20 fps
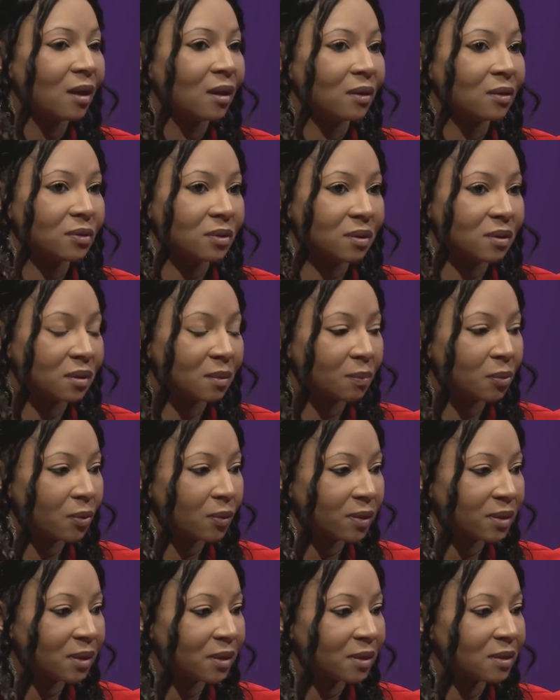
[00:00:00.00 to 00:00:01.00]
There's a
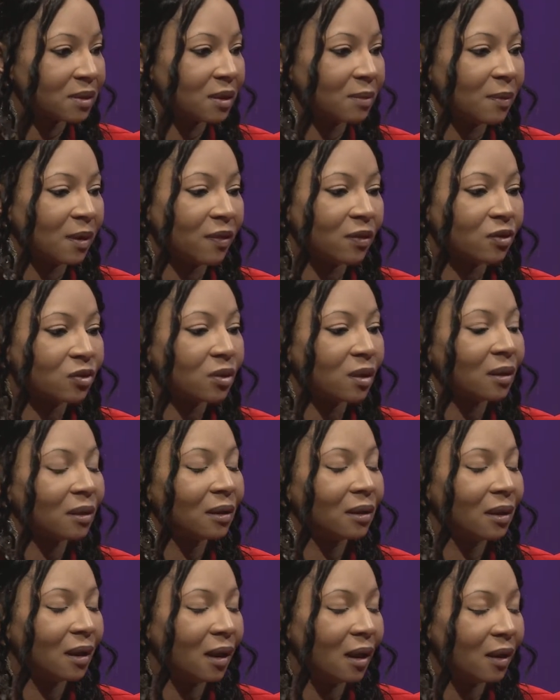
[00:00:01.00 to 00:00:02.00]
support system, and there's a
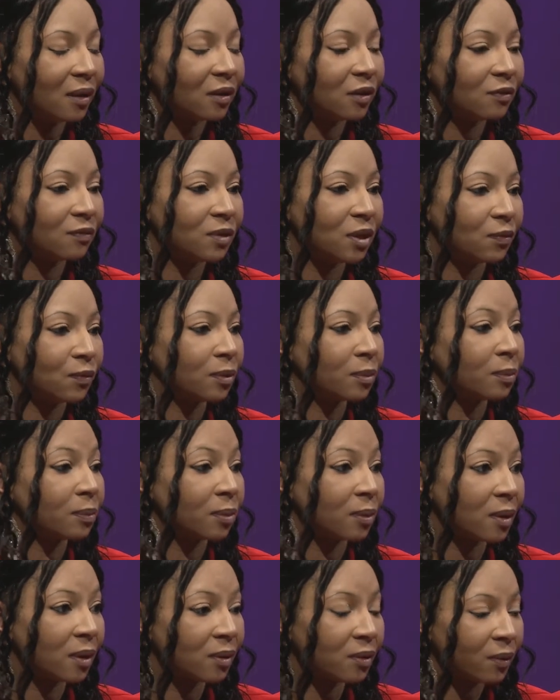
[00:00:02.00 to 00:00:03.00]
lot of different
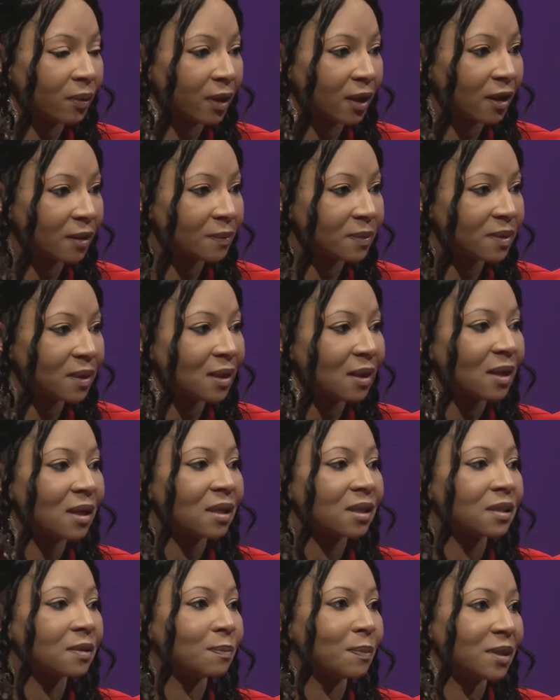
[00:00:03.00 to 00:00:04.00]
programs
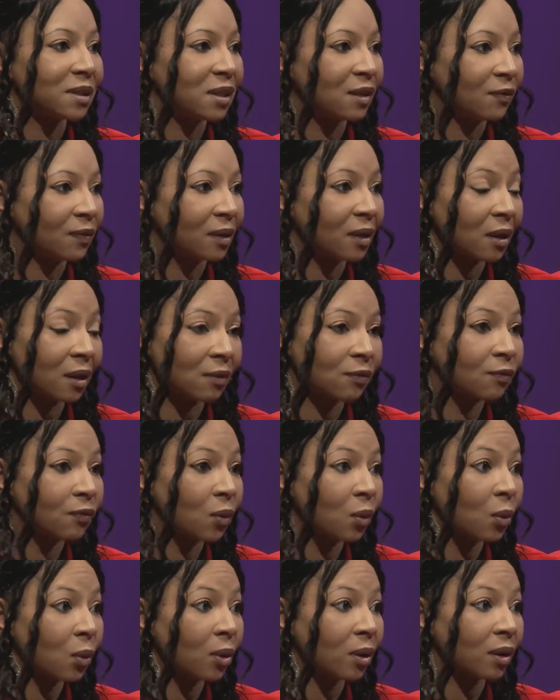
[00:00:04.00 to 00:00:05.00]
specifically
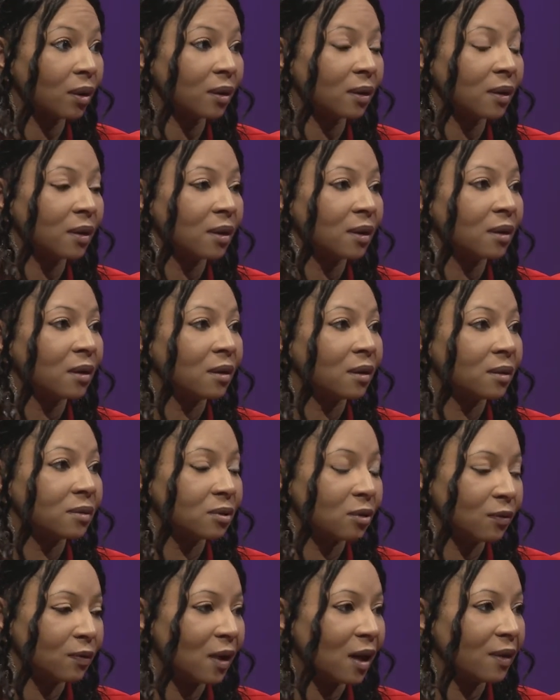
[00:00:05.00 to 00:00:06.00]
for
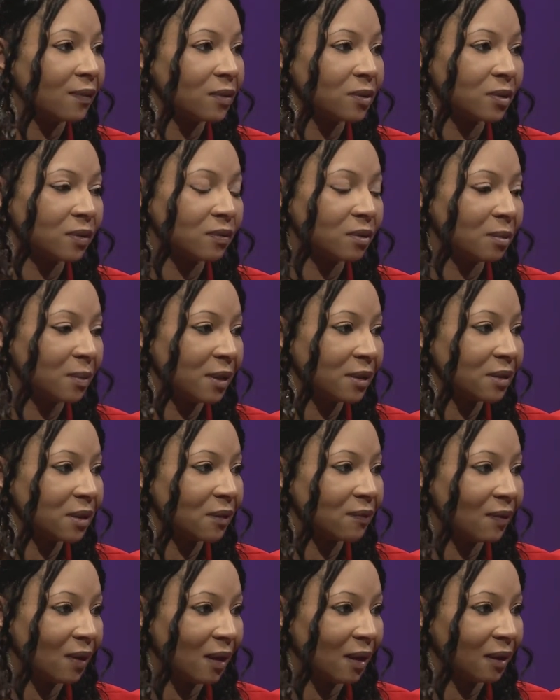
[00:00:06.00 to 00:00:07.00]
survivors of domestic
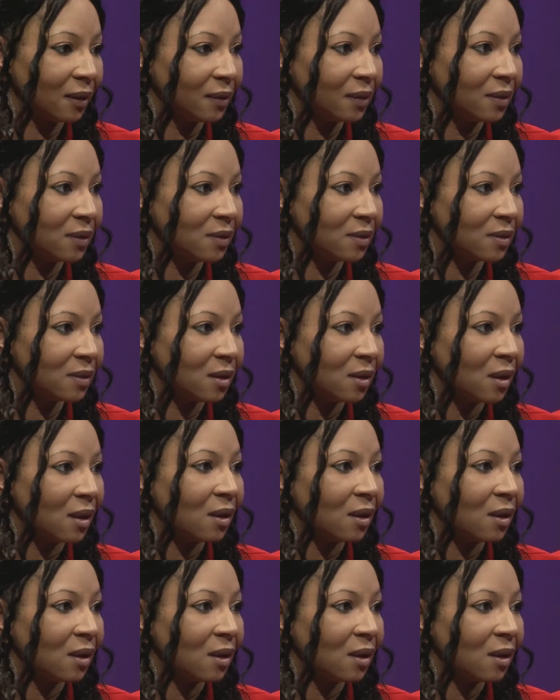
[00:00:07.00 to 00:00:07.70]
violence.